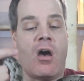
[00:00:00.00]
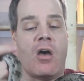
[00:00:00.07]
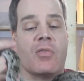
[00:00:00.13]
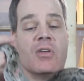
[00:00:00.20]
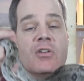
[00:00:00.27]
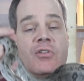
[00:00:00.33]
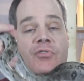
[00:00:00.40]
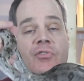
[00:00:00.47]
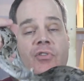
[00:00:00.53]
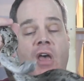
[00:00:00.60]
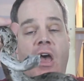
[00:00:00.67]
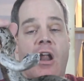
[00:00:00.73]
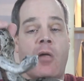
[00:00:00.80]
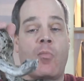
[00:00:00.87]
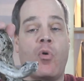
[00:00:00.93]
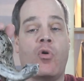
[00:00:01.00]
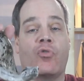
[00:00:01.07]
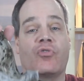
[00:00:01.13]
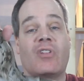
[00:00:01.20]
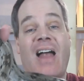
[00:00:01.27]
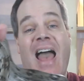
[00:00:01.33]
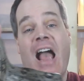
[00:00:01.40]
These
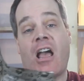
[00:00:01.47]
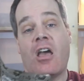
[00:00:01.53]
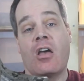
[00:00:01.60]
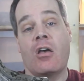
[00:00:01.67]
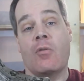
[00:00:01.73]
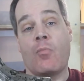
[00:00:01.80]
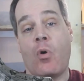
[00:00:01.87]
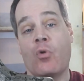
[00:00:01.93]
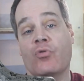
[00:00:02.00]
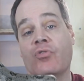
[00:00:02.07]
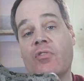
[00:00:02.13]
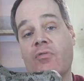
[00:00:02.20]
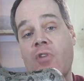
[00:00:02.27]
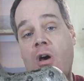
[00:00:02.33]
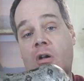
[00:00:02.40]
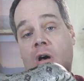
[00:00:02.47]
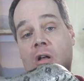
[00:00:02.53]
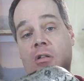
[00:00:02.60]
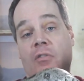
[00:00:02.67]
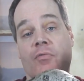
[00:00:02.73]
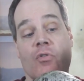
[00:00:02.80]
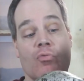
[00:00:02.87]
animals lack most, if not
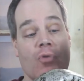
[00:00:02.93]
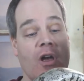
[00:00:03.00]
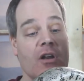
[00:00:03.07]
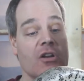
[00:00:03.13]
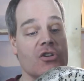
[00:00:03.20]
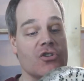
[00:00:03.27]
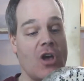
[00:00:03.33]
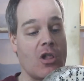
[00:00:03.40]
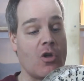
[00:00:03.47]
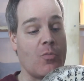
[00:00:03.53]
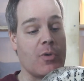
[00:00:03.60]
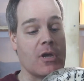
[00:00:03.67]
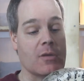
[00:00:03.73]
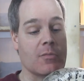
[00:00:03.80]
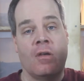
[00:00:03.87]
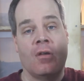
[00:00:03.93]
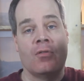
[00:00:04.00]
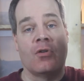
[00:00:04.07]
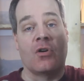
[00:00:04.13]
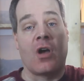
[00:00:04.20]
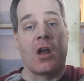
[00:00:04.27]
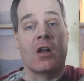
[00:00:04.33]
all, of the red and yellow pigment.
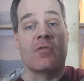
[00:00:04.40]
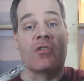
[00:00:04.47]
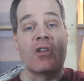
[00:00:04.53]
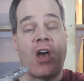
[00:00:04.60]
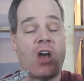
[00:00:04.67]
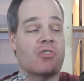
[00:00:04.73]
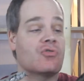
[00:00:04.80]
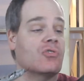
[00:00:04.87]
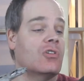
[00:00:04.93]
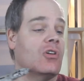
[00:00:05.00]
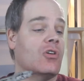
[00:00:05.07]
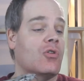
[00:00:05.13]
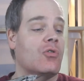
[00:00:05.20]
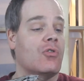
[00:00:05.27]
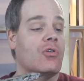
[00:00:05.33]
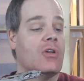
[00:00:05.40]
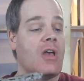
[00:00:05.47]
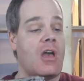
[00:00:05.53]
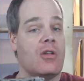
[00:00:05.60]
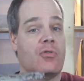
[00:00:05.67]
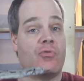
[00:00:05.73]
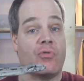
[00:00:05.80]
They're kind of a naturally occurring
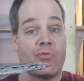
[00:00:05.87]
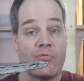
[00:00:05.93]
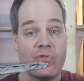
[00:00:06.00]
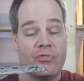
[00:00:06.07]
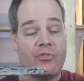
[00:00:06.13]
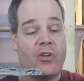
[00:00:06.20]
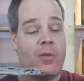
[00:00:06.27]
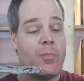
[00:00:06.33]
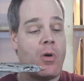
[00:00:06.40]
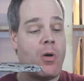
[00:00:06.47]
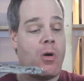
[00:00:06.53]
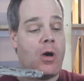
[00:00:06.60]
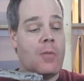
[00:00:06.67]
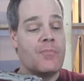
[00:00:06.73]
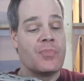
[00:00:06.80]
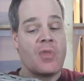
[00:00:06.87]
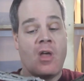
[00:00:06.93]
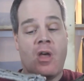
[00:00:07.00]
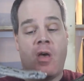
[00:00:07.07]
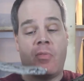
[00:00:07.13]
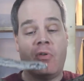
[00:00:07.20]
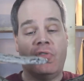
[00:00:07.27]
anerythristic boa.
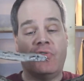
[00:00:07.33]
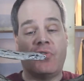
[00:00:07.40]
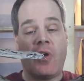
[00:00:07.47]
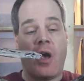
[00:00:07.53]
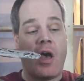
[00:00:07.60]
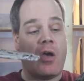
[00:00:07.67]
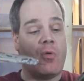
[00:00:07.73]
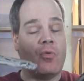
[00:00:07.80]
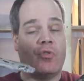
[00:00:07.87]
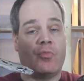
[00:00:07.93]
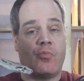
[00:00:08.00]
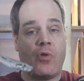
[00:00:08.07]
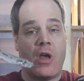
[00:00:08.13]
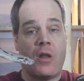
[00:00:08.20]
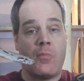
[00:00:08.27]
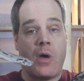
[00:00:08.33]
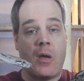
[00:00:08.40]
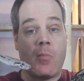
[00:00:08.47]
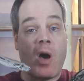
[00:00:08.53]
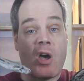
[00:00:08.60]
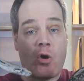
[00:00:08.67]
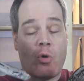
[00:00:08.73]
This guy was bred by
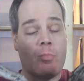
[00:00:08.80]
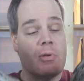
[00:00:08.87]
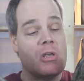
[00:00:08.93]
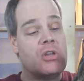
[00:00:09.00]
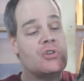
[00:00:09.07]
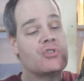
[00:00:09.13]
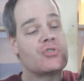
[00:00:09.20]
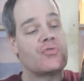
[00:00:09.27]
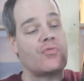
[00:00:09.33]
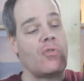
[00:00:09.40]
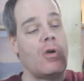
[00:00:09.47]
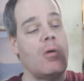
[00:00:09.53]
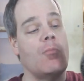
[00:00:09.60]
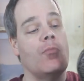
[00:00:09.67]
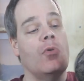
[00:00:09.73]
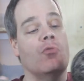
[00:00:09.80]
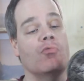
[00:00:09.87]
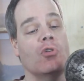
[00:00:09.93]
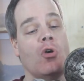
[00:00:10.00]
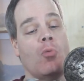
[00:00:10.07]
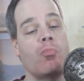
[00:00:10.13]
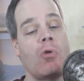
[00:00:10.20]
Michael Beach from
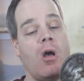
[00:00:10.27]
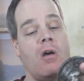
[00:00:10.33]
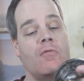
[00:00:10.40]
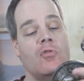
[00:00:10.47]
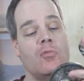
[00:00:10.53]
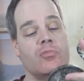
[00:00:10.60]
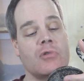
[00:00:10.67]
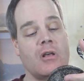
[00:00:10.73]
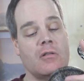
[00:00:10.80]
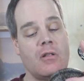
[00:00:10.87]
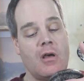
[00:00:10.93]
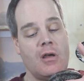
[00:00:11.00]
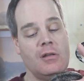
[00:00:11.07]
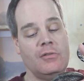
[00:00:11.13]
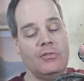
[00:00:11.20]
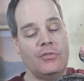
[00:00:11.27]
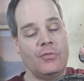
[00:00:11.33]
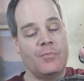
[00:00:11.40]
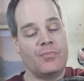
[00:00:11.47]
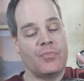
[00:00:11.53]
Rio Bravo Bloodlines.